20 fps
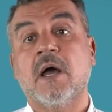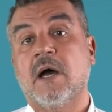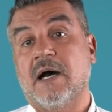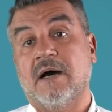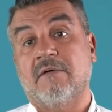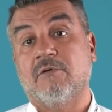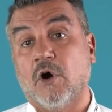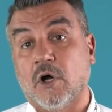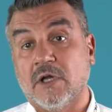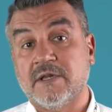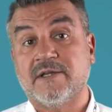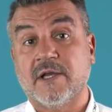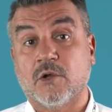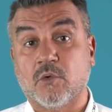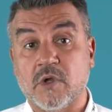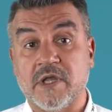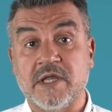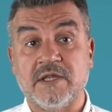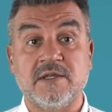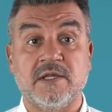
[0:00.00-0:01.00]

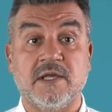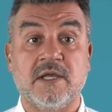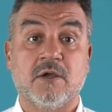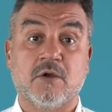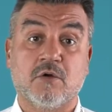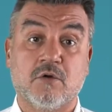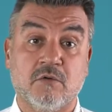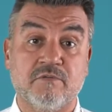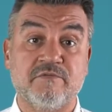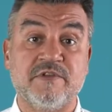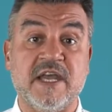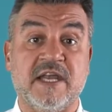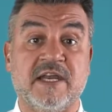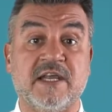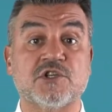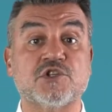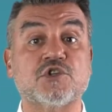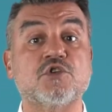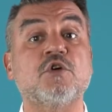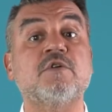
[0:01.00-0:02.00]
Sometimes, it is therefore
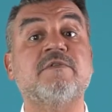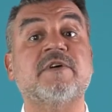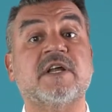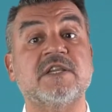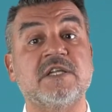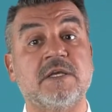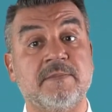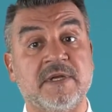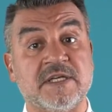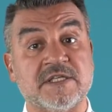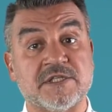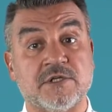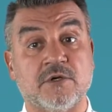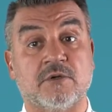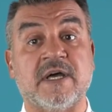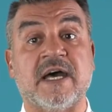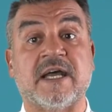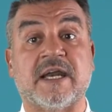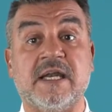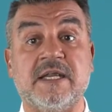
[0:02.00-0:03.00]
advisable to
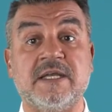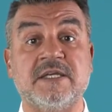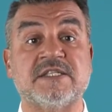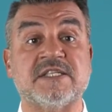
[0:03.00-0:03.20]
oversize the